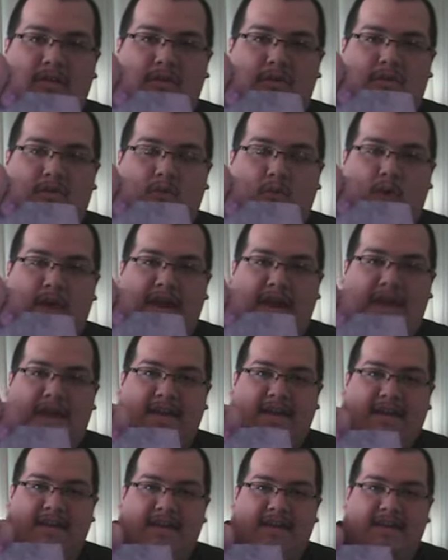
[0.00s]
the
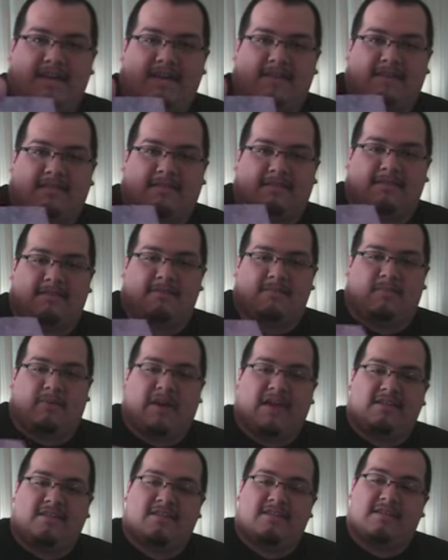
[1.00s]
way it
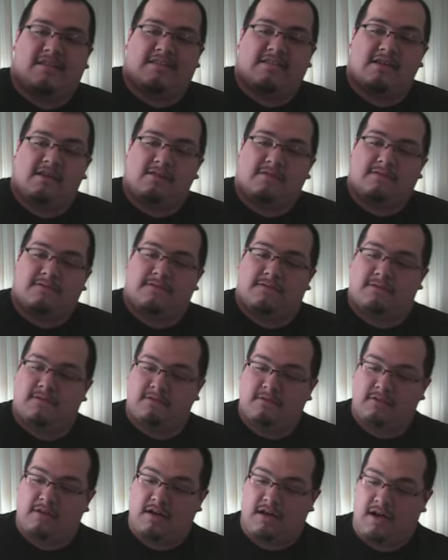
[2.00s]
painted itself
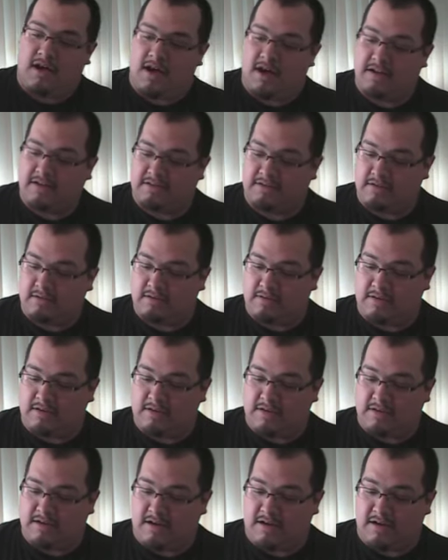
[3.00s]
onto
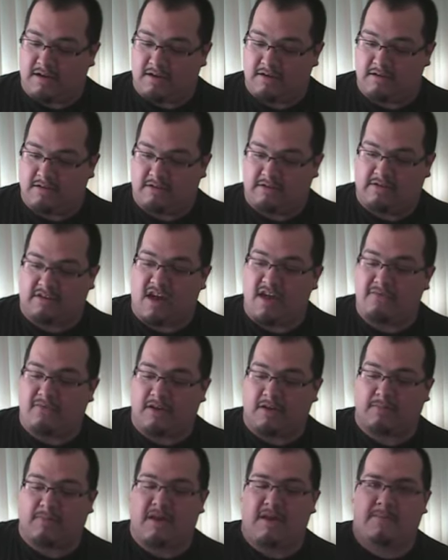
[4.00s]
the
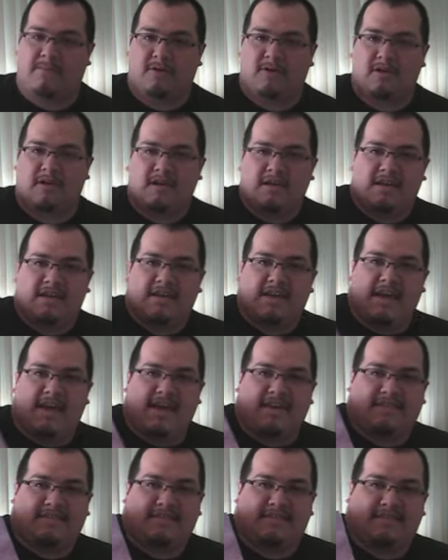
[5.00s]
Tyvek paper, it
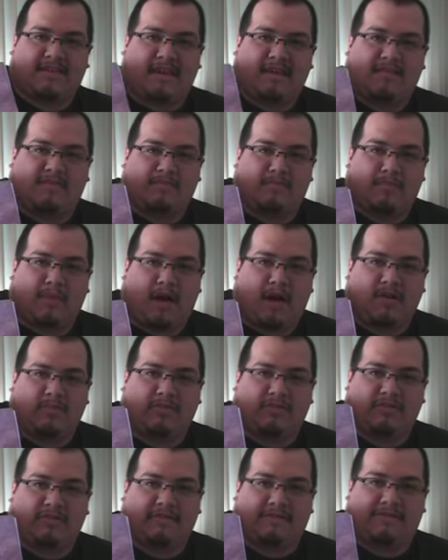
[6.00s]
has this kind of
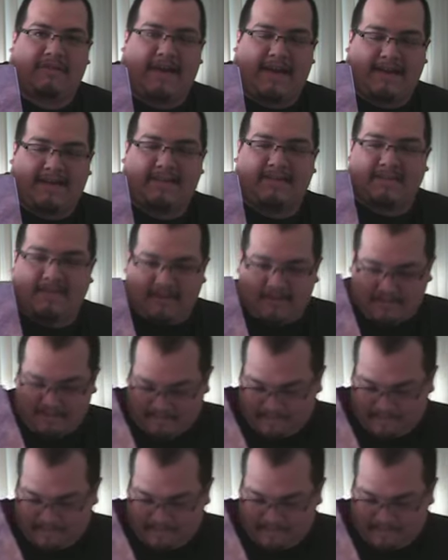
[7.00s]
marbled effect.